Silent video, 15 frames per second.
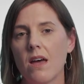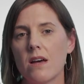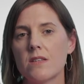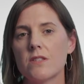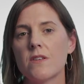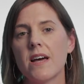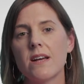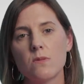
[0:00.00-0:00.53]

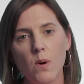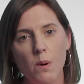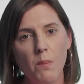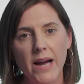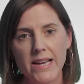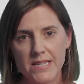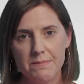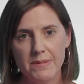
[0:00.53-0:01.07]
So that's one
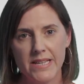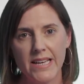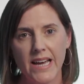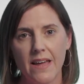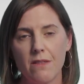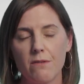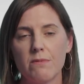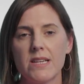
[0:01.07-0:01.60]
way to
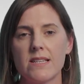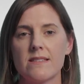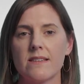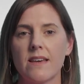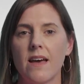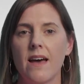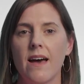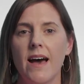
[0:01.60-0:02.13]
mitigate the risk.